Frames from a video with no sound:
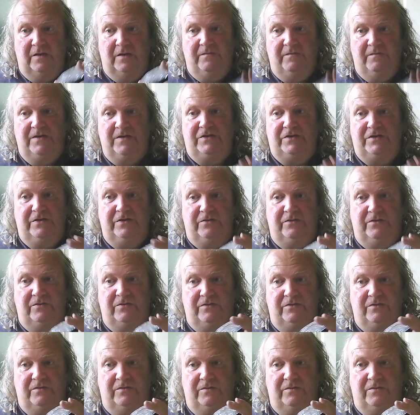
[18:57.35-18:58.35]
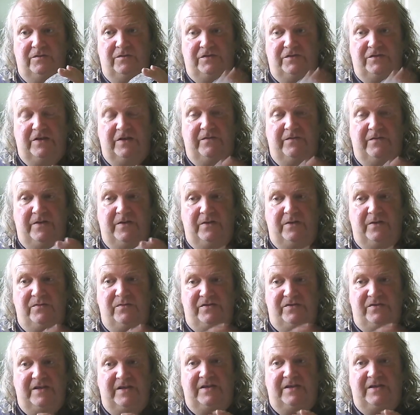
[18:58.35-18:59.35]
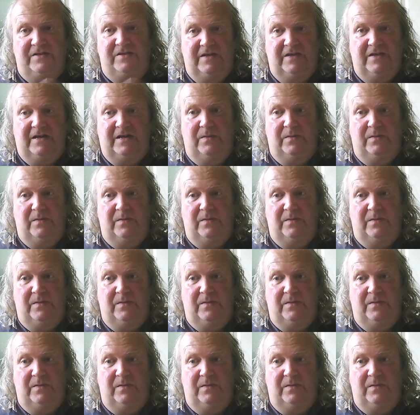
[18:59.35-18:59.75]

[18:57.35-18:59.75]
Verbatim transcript: original seven oh six